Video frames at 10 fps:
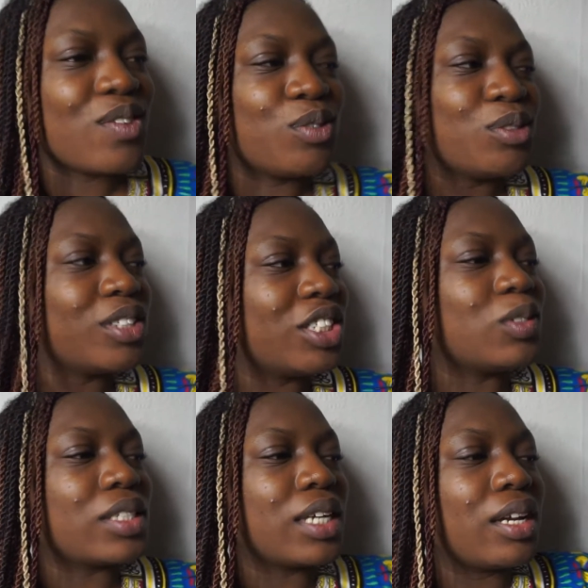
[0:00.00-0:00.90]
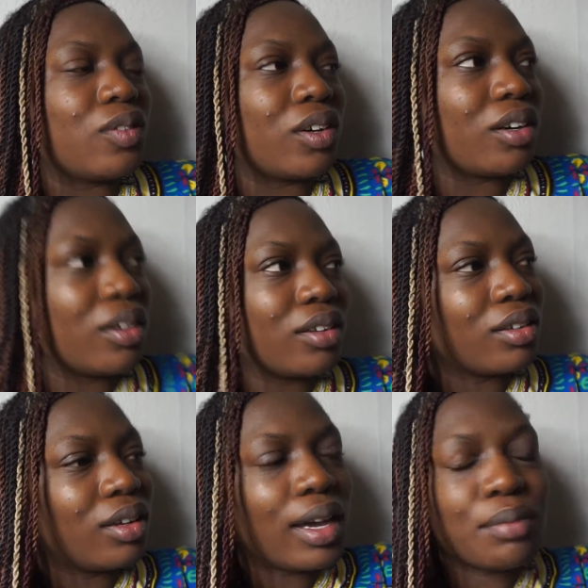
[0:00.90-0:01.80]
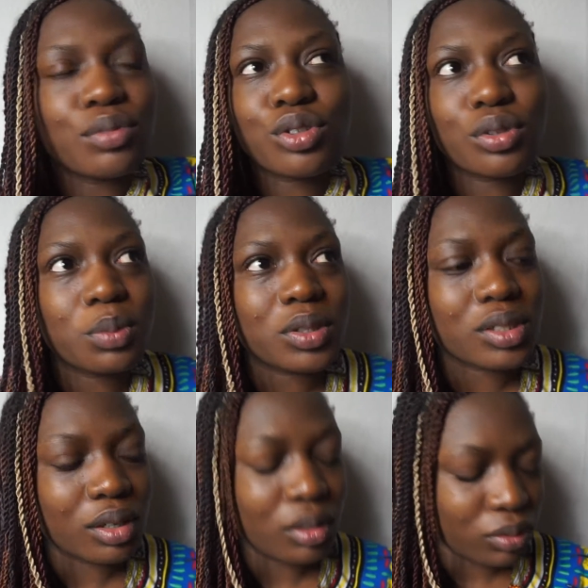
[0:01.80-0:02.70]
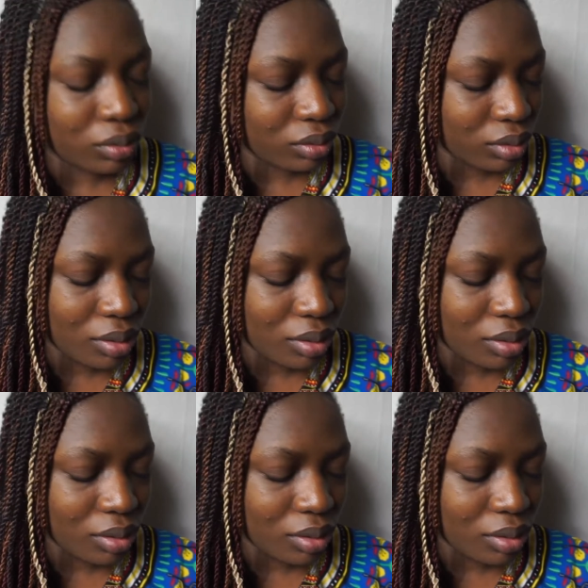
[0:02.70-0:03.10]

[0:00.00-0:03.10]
we'll chill together. I'm so pissed off.